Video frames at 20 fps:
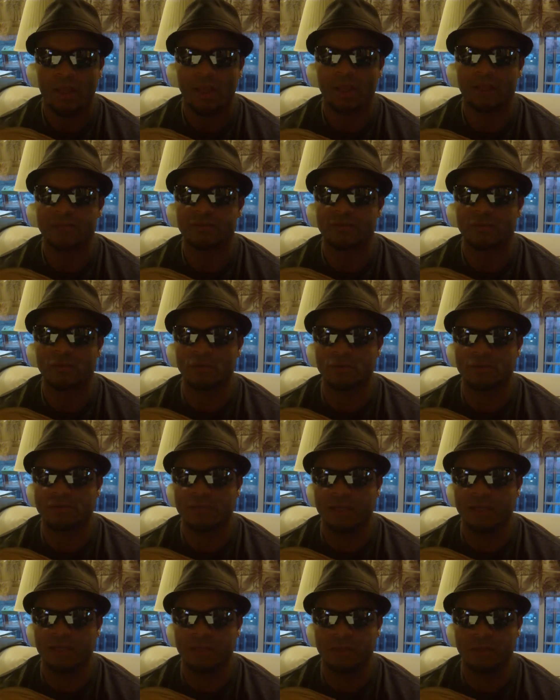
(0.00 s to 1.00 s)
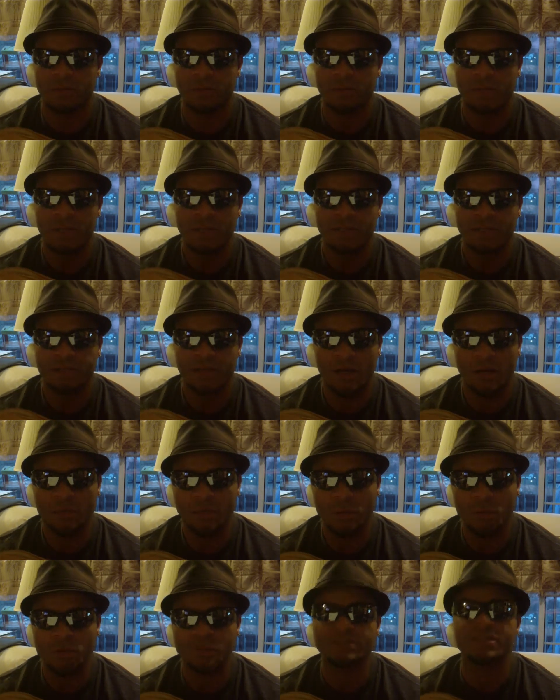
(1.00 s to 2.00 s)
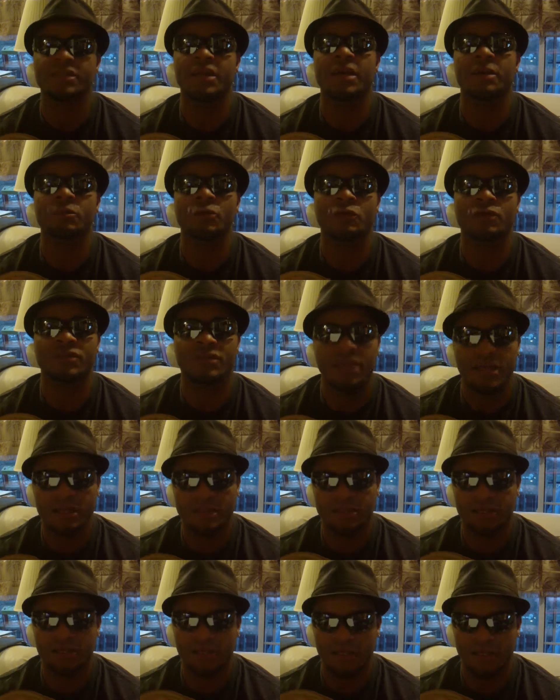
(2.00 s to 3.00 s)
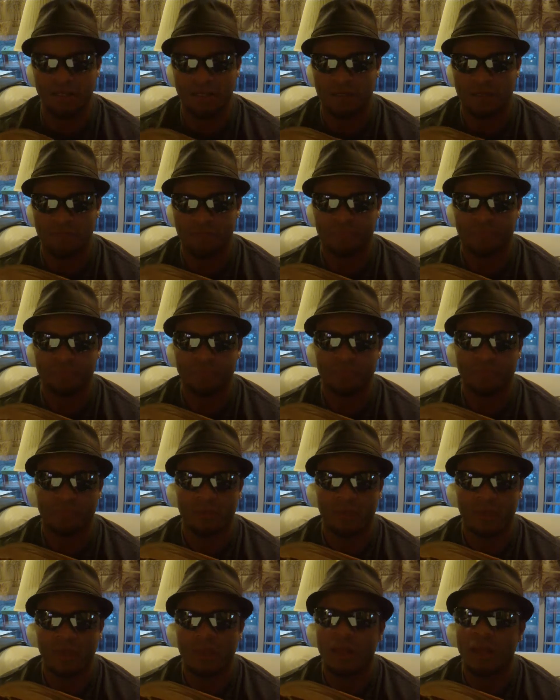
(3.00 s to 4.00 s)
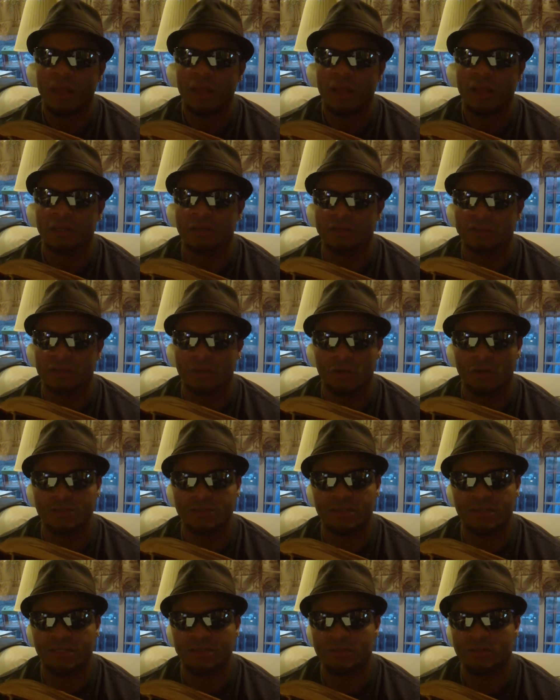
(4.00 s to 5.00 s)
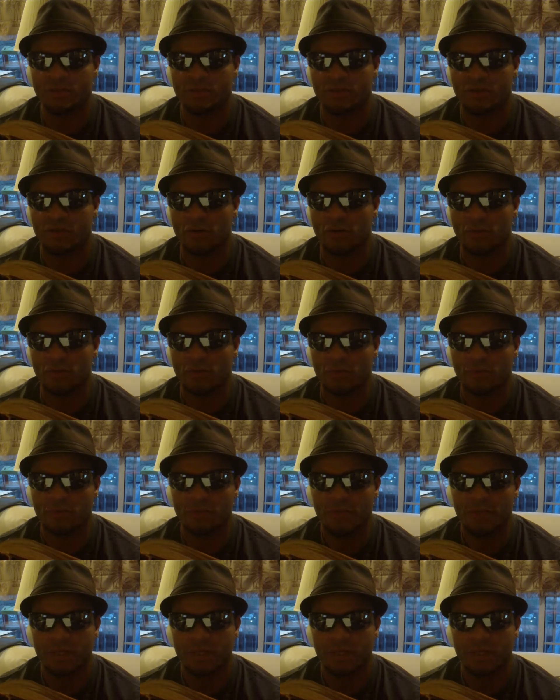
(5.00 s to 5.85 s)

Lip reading: And his uncle said to him, Tell me what Samuel said to thee. And Saul said to his uncle,